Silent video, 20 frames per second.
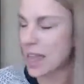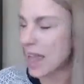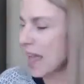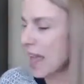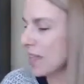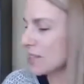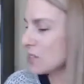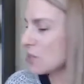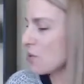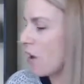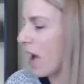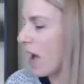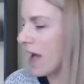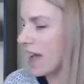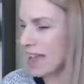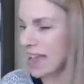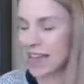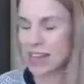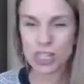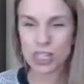And so
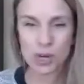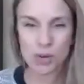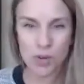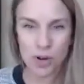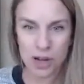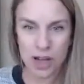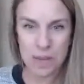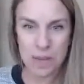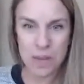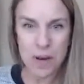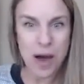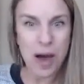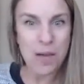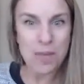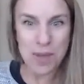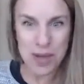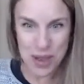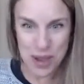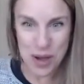I actually woke up on my